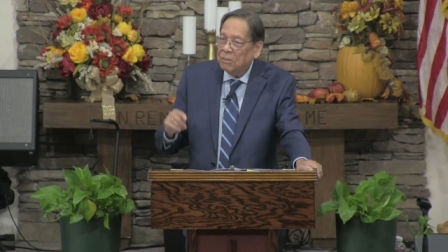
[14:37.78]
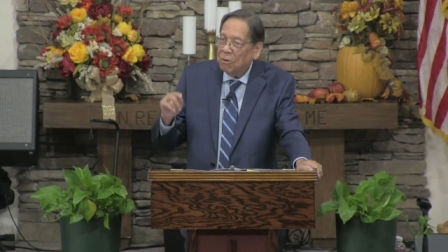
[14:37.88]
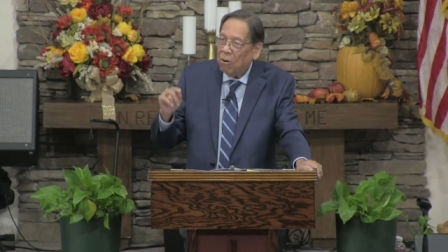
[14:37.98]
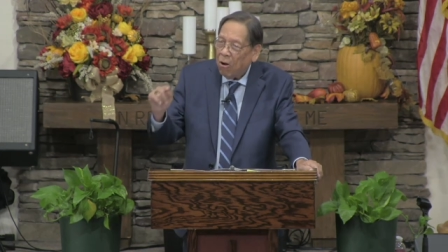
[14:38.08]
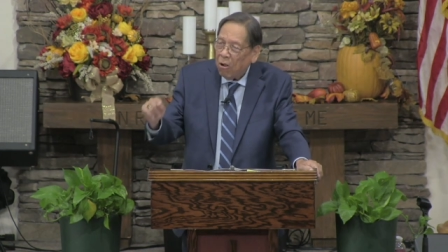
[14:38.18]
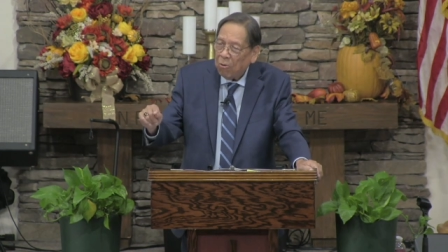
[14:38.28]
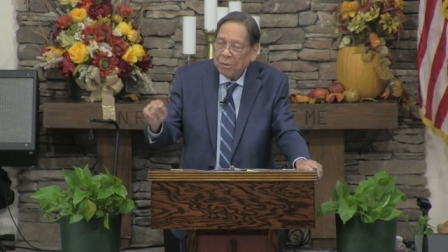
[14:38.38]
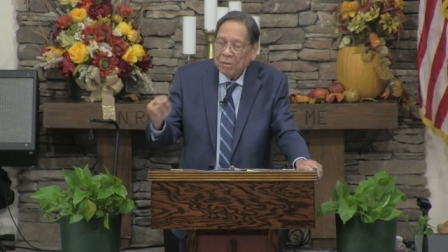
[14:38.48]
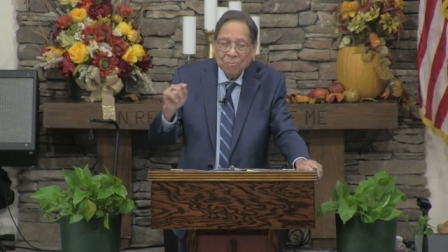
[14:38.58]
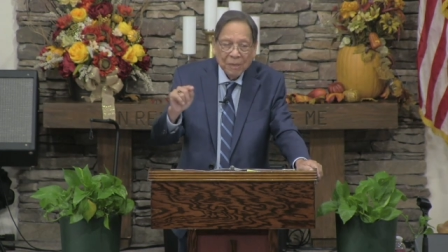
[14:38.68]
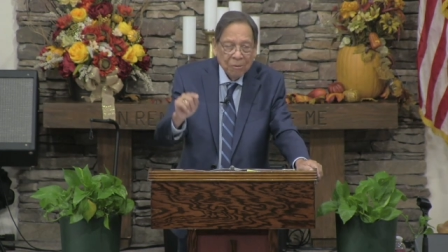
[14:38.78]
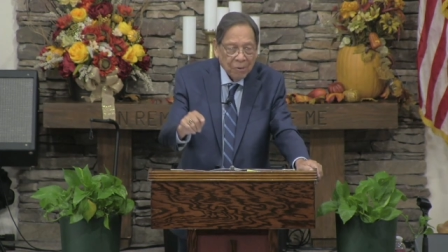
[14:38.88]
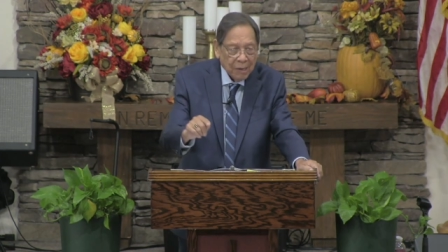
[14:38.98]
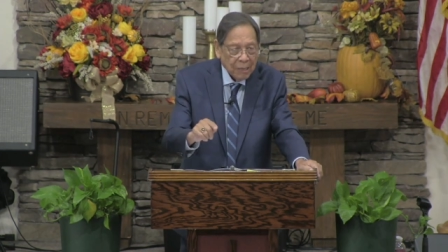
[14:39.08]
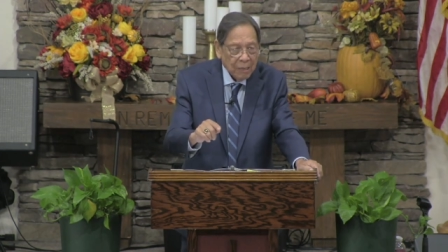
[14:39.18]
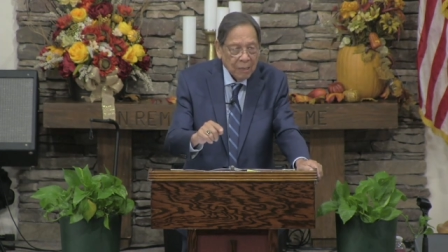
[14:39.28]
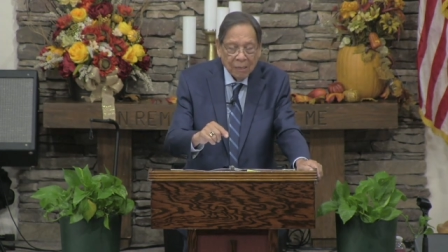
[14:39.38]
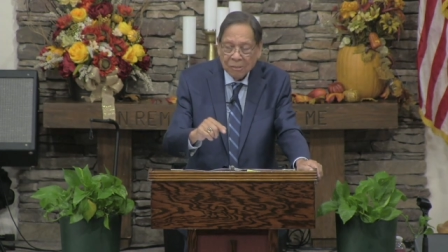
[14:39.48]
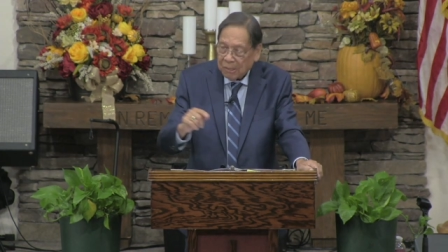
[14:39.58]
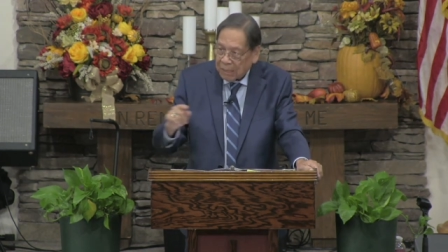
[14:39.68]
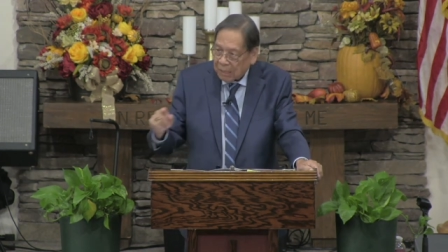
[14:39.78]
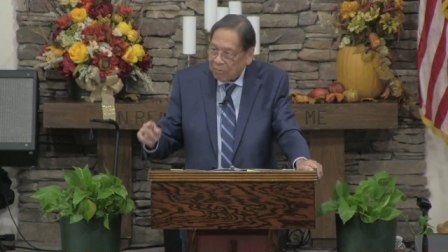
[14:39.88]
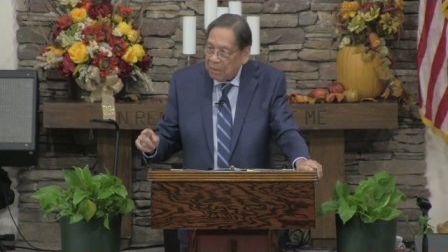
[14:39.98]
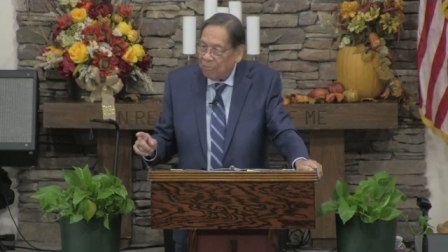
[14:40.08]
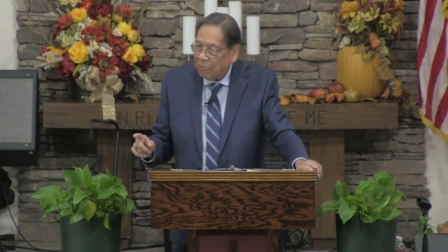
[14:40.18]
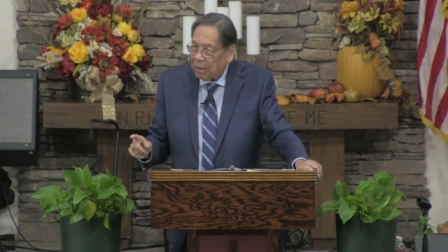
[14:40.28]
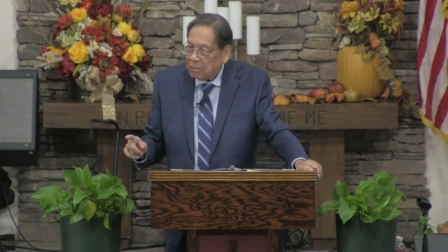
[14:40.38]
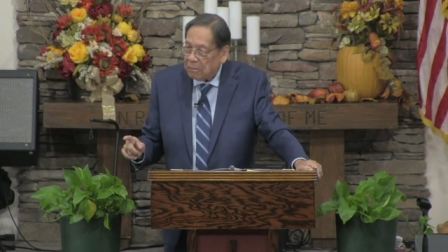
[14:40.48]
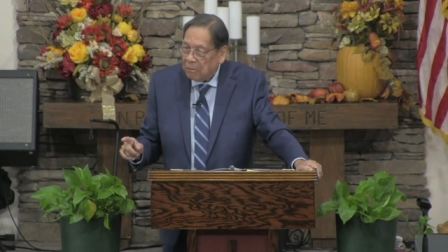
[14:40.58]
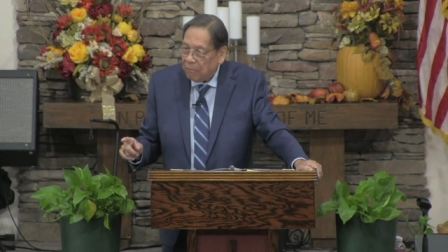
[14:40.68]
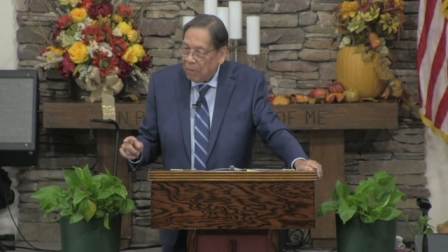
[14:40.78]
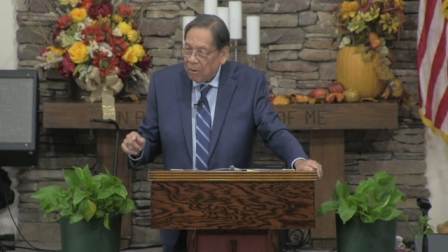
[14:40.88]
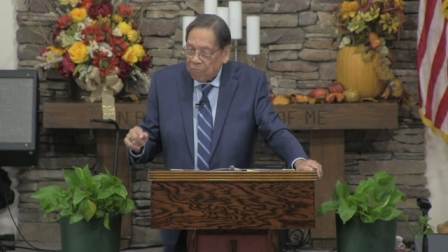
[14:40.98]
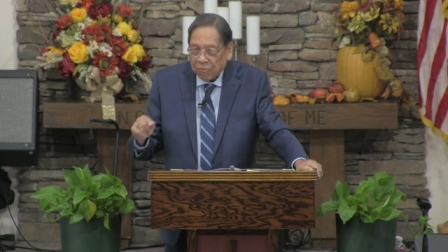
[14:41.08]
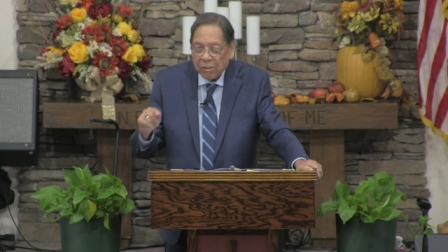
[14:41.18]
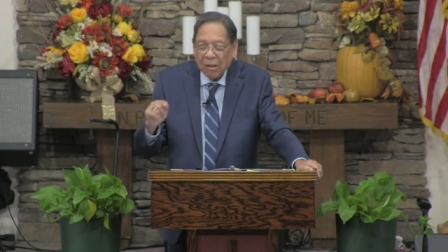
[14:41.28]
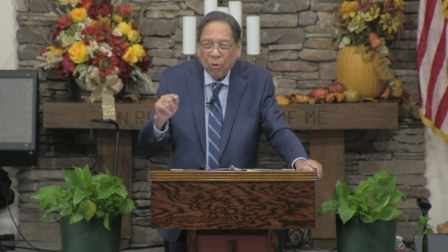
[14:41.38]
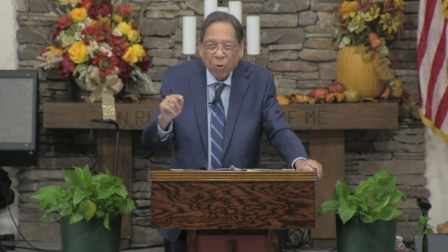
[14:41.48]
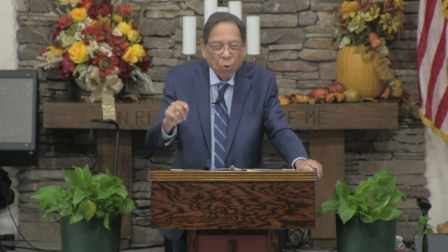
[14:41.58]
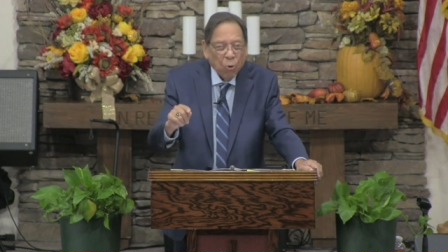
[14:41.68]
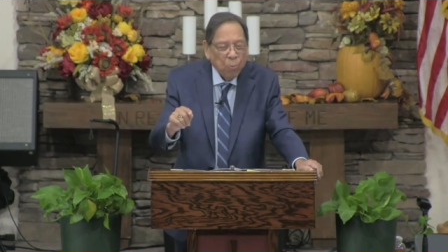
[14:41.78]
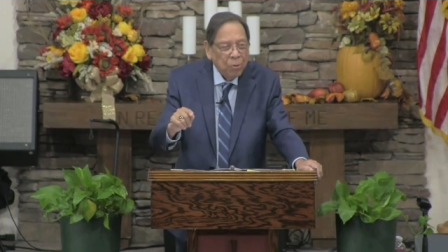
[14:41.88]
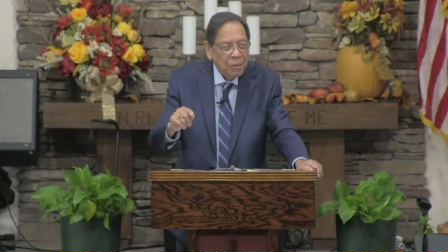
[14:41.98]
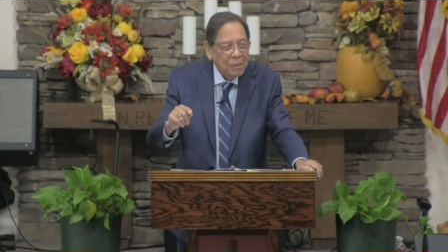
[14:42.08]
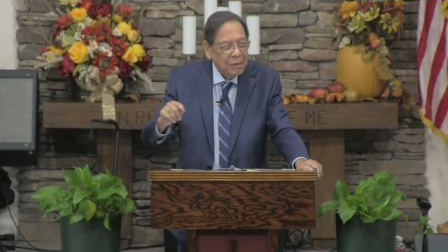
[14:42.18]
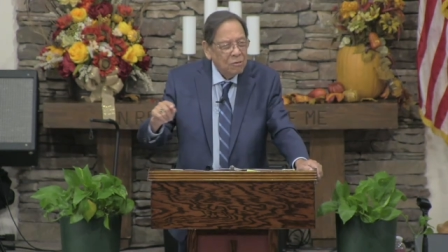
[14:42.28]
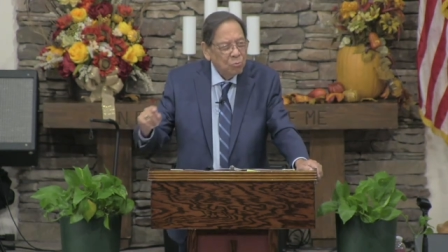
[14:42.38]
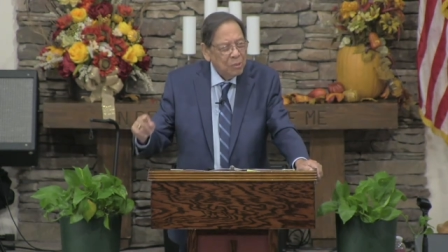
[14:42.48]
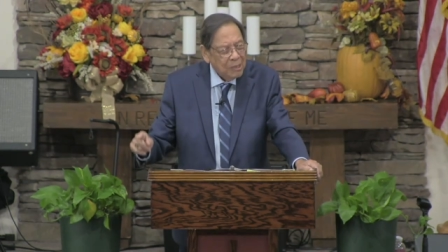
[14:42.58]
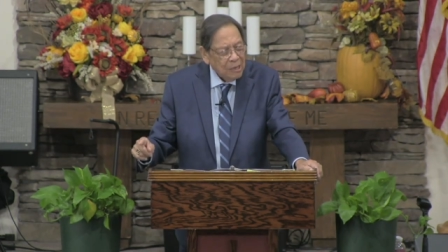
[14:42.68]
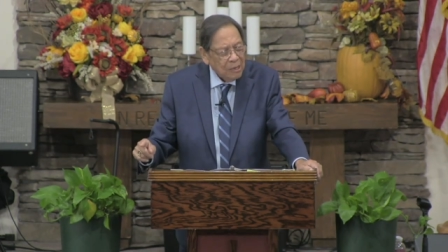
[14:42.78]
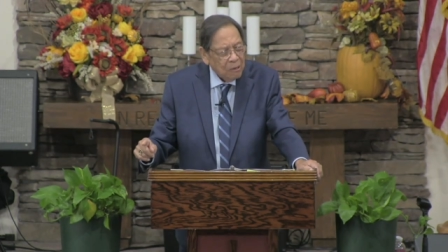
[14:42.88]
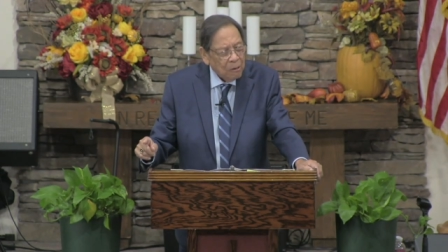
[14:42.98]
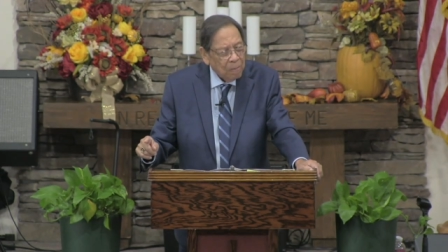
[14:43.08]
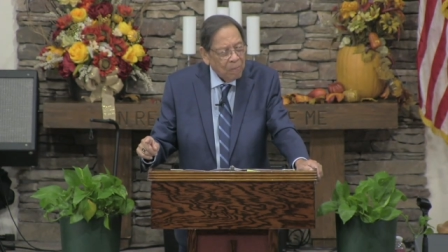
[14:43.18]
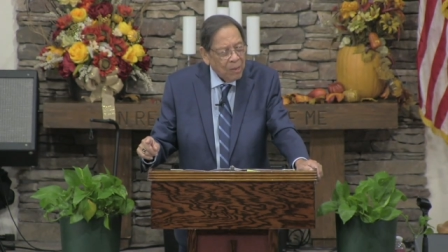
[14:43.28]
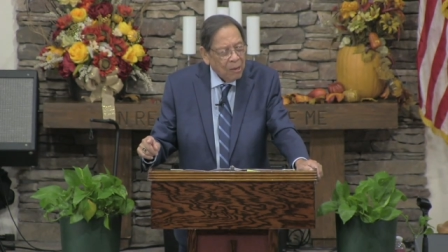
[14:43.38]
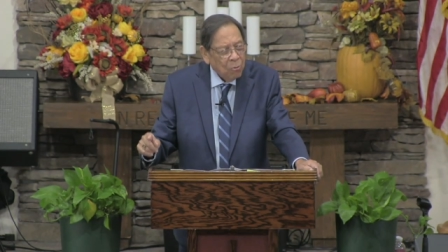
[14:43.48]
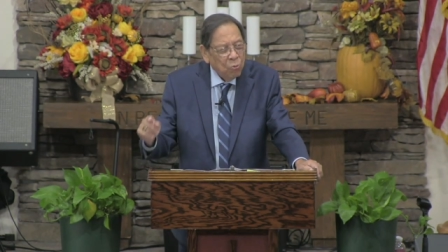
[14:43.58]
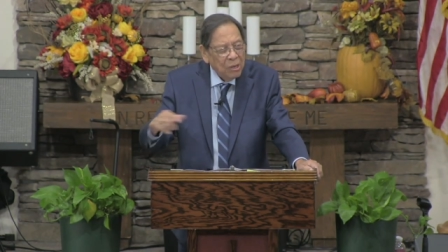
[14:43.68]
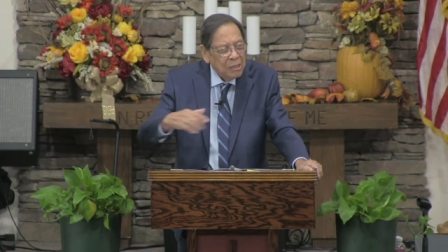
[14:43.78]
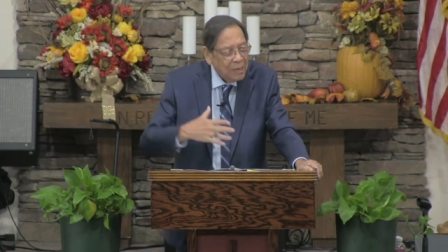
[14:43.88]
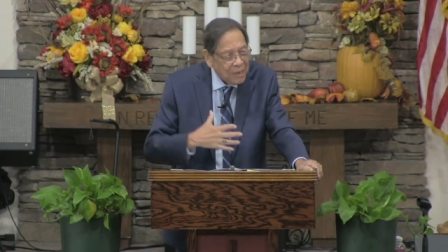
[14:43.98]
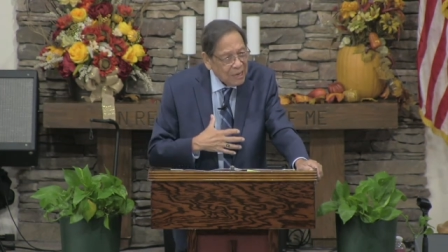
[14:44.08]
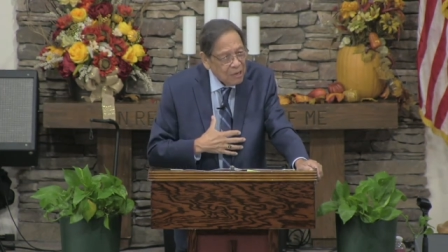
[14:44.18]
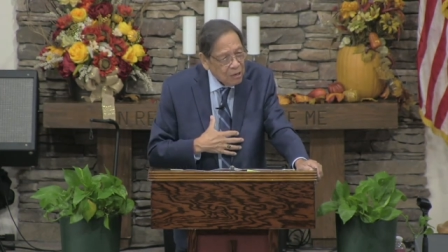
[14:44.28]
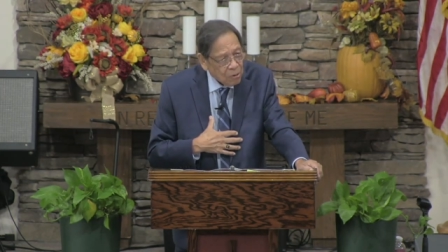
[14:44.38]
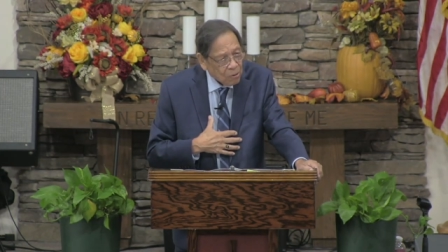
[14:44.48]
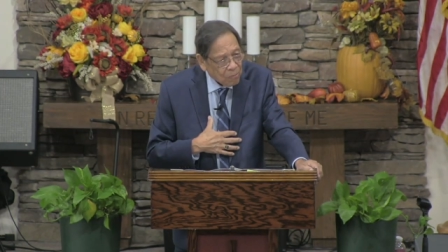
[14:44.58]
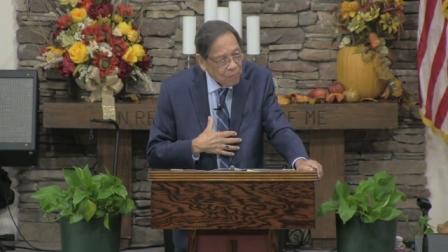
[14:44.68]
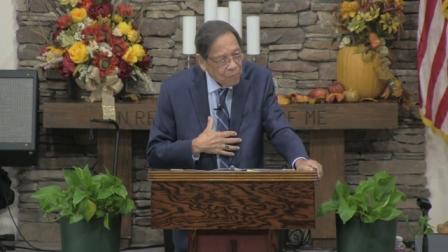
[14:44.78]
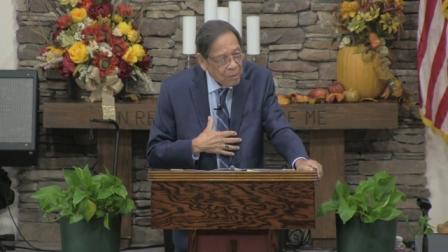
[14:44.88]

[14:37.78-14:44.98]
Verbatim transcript: To always be ready to give a defense for the hope that is within you. Within you.